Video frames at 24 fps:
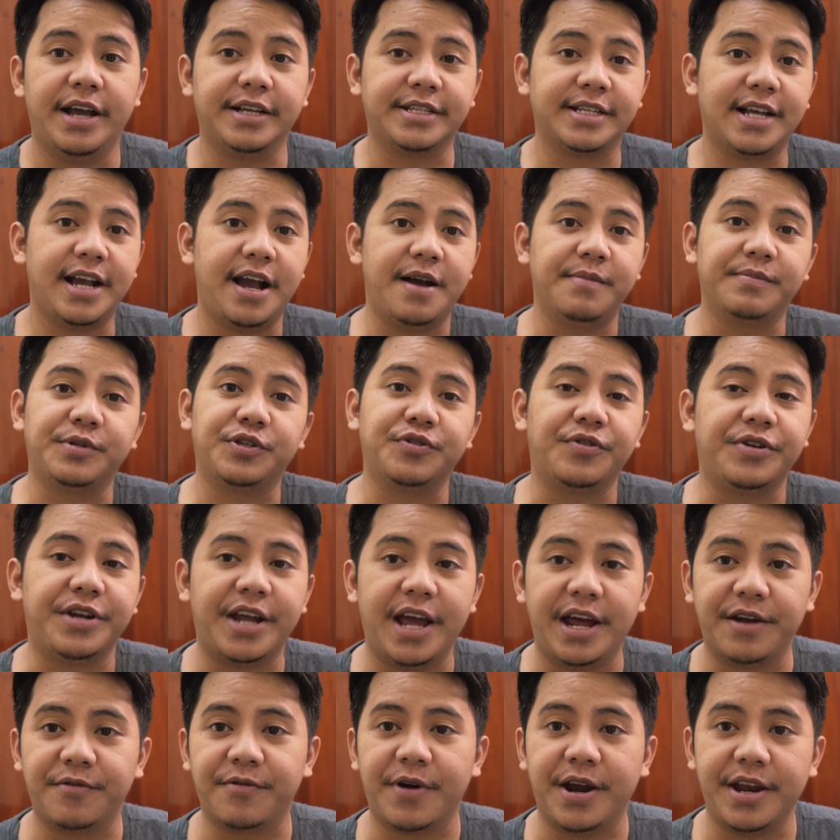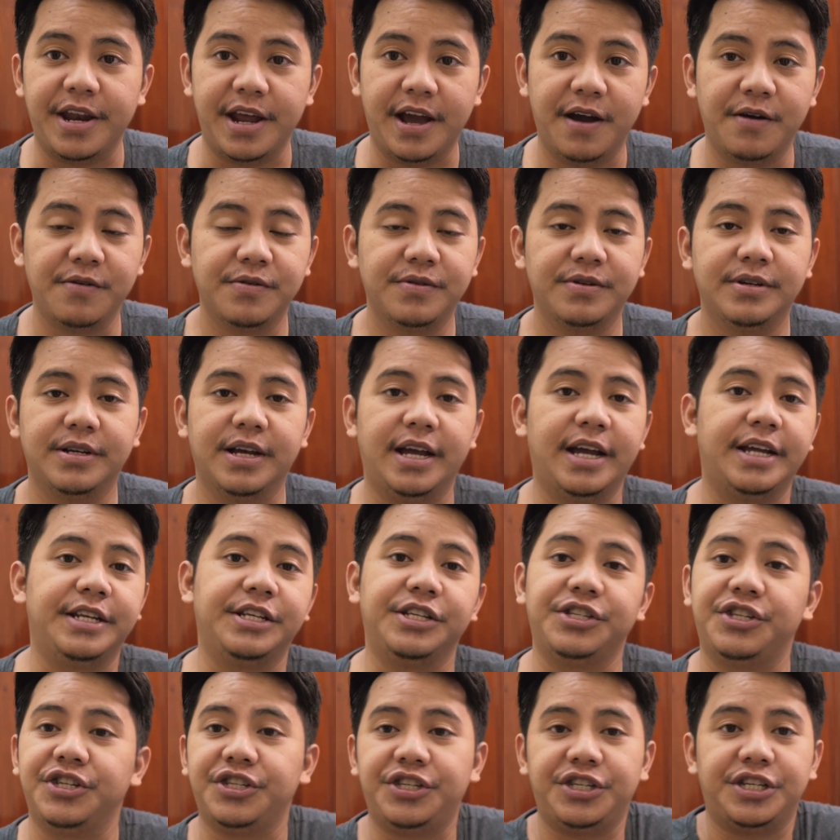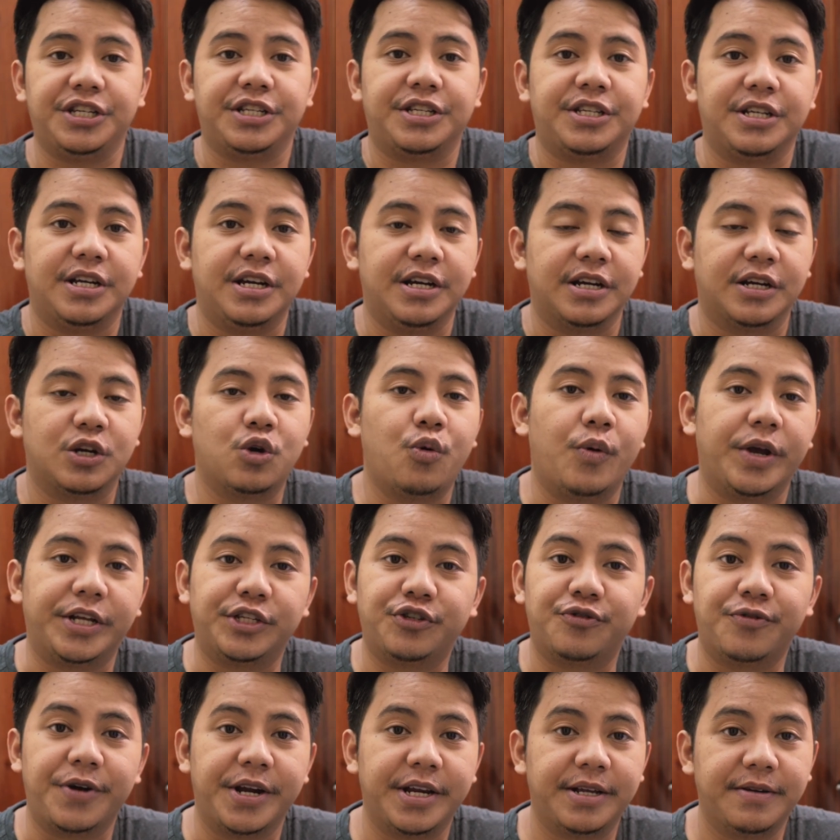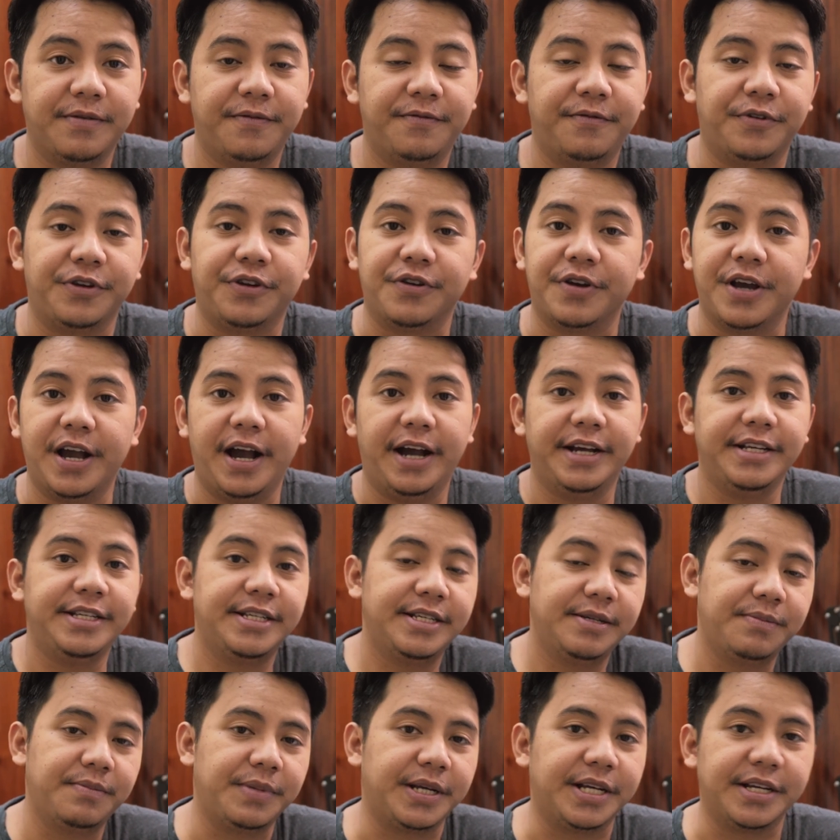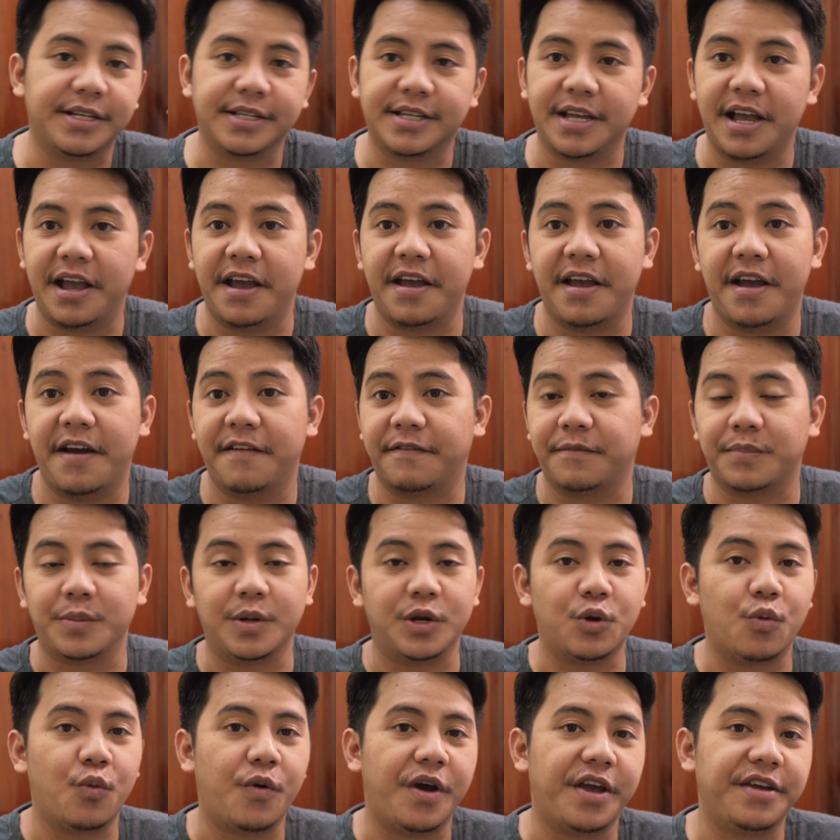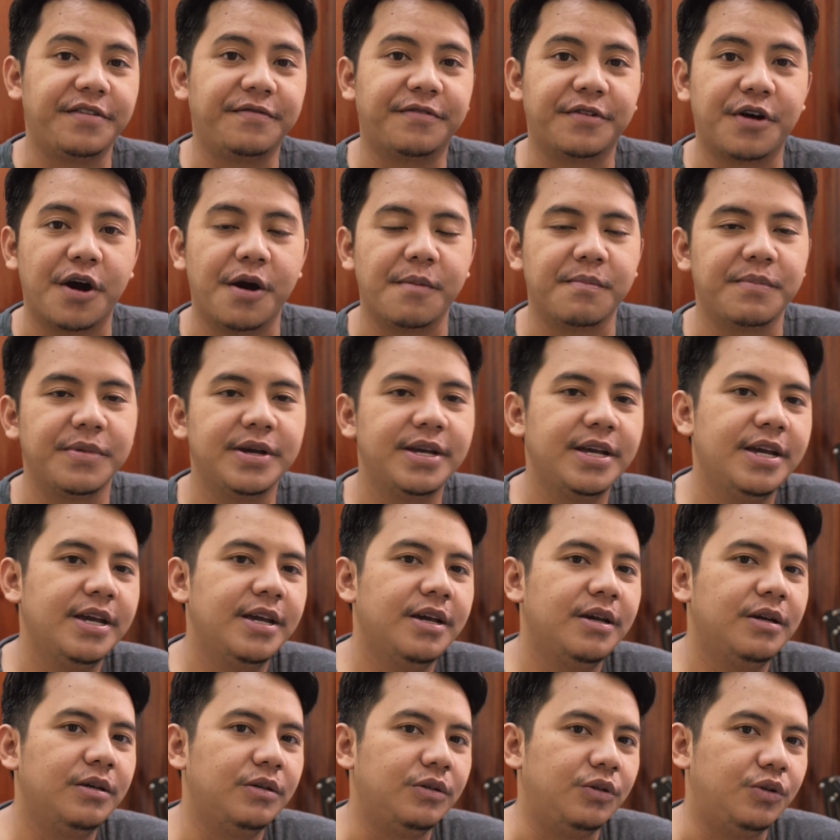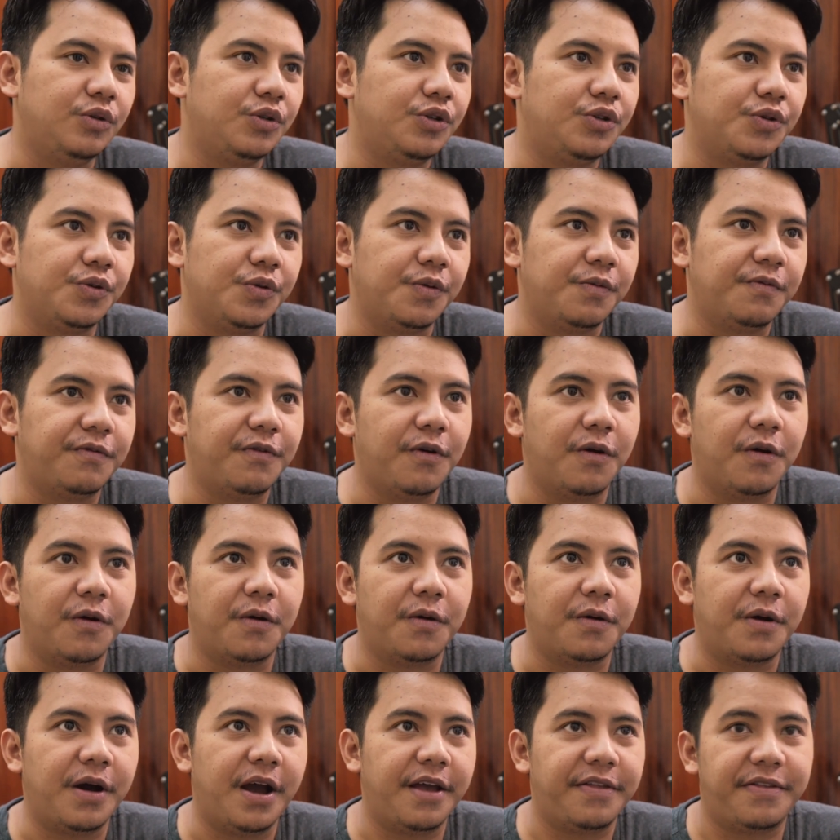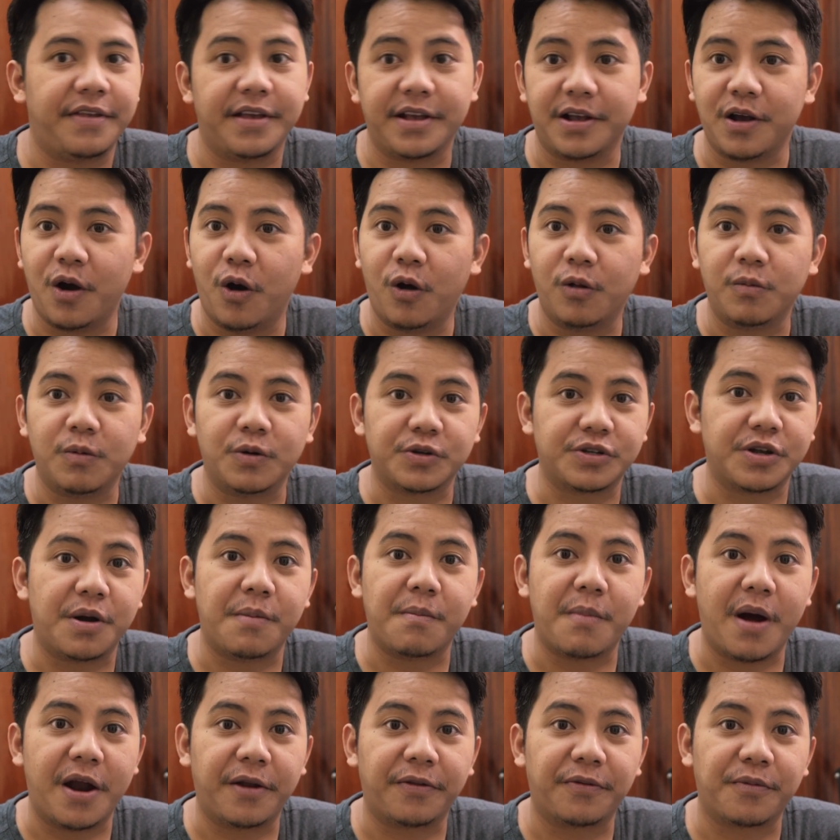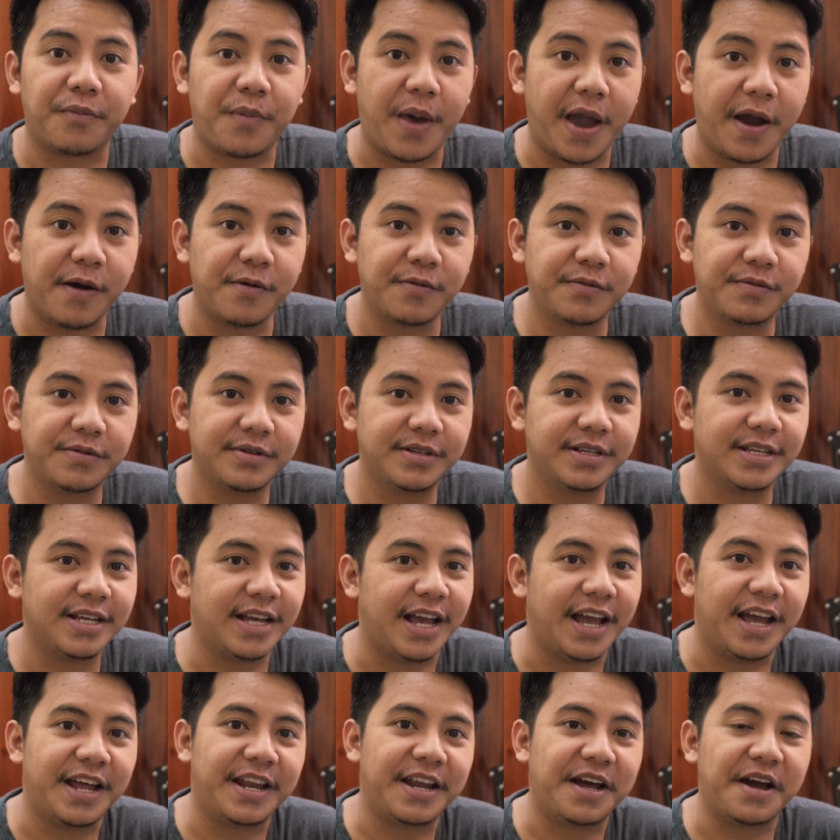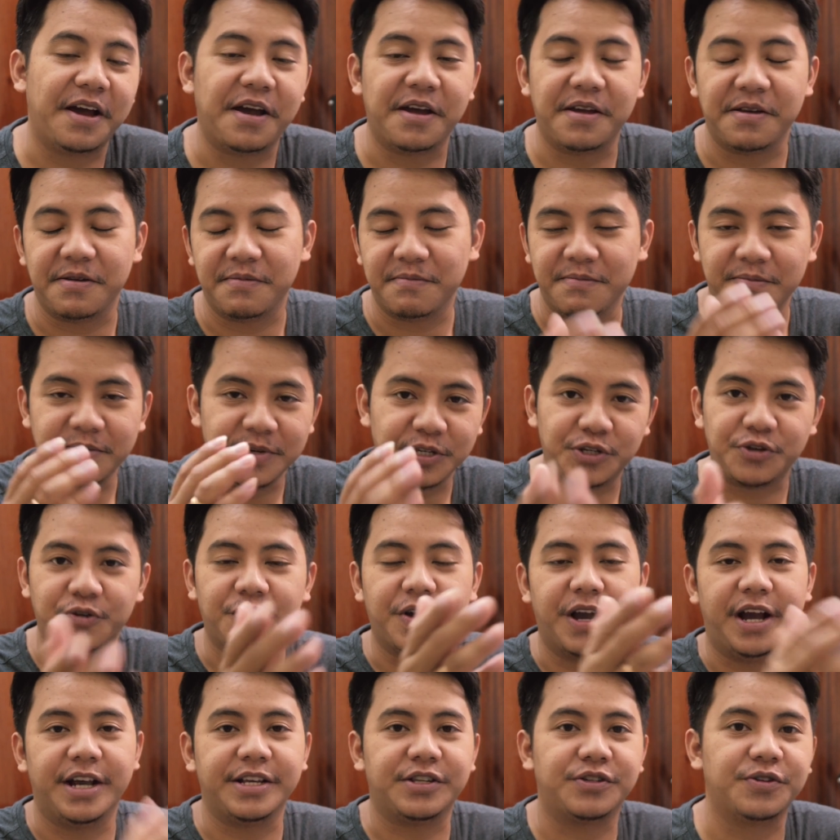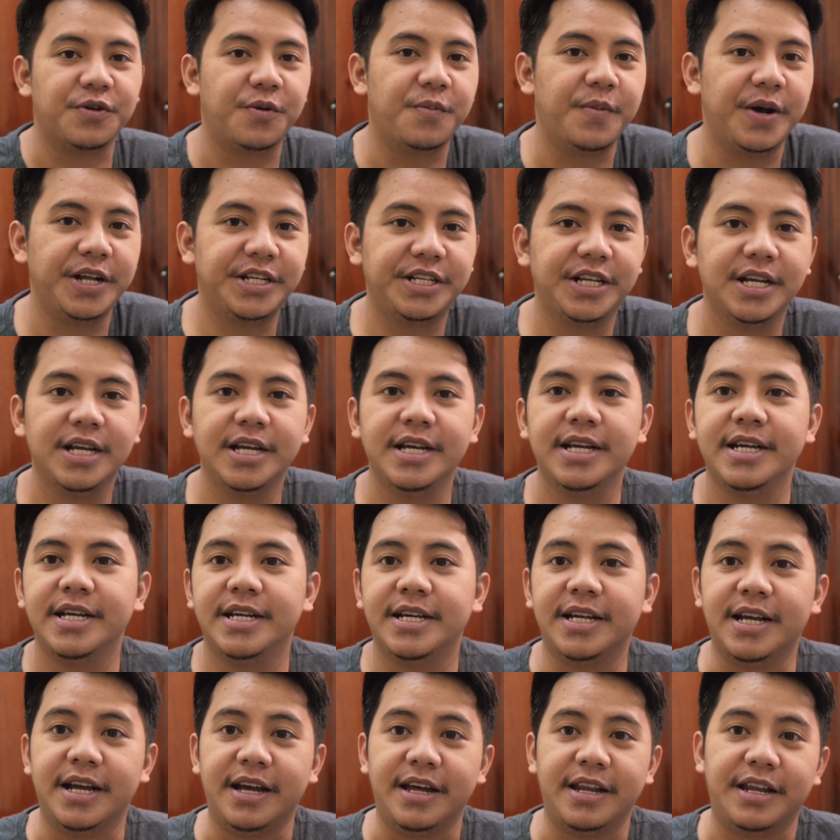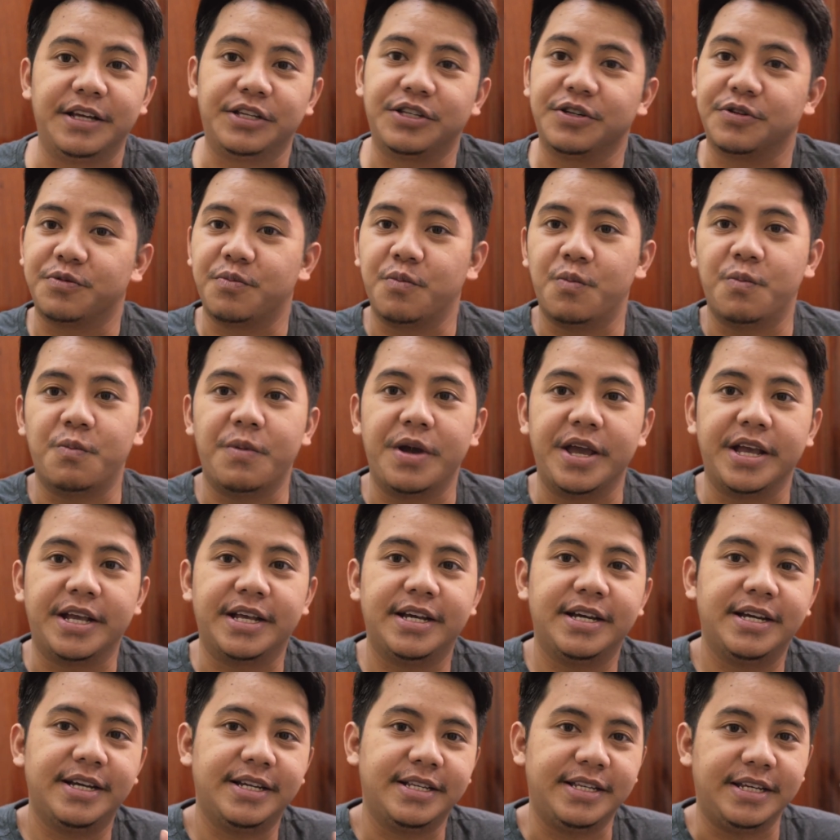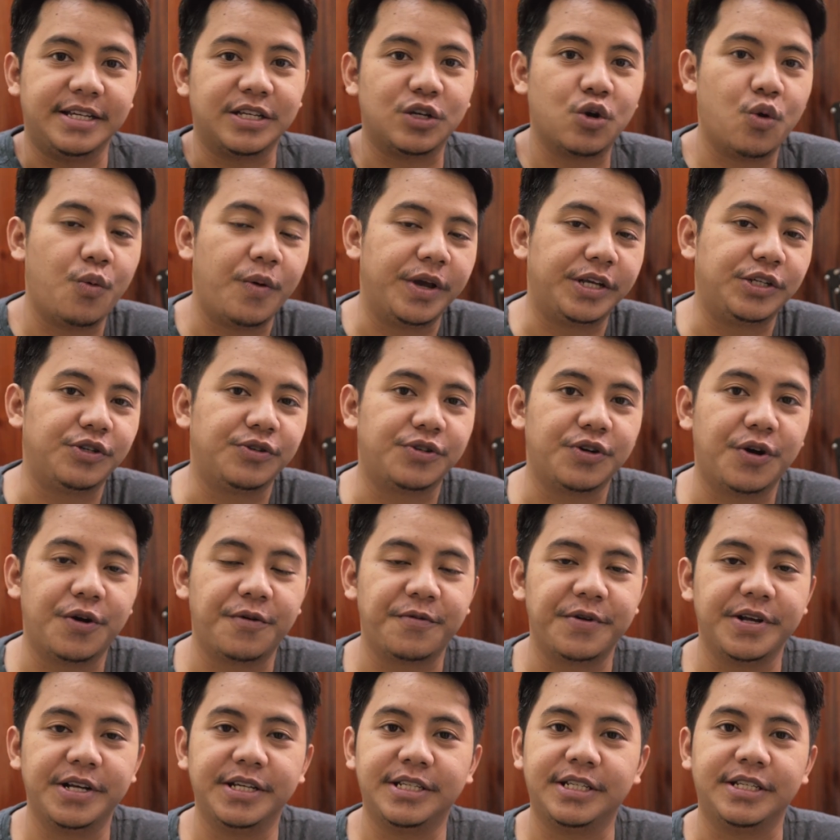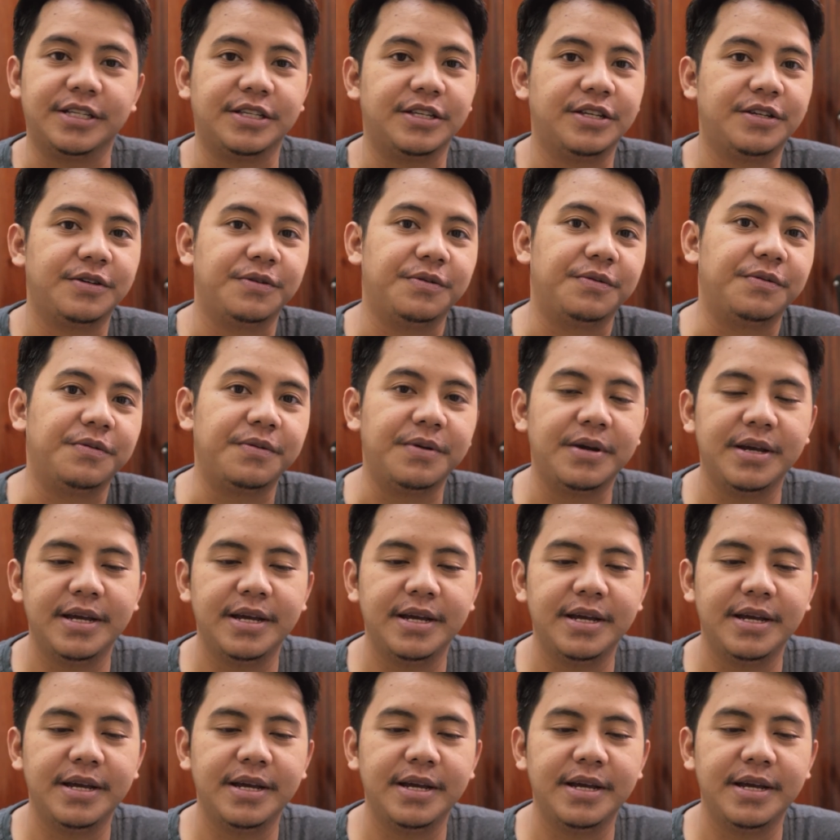has come to an end right now, and this is just a quick trick for you guys because I have been away from YouTube for I think almost a month now, and I miss you guys so much. And let's just make this quick tutorial just to